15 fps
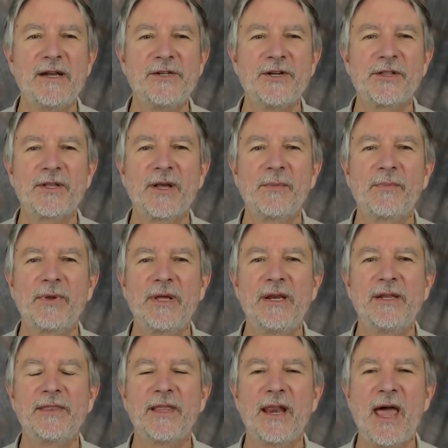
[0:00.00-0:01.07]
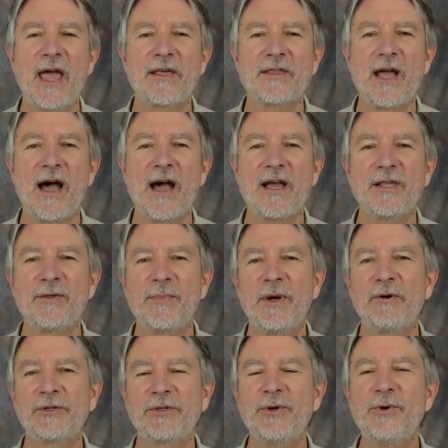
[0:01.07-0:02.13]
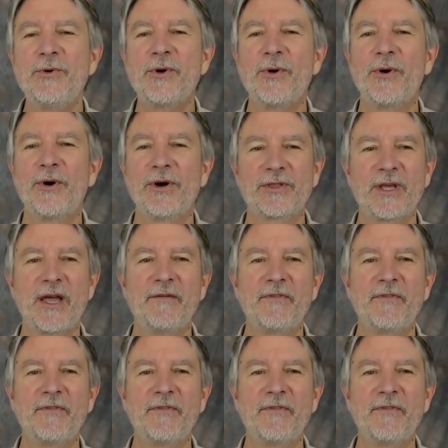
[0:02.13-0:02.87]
I just completed the last iSpirit 2 course.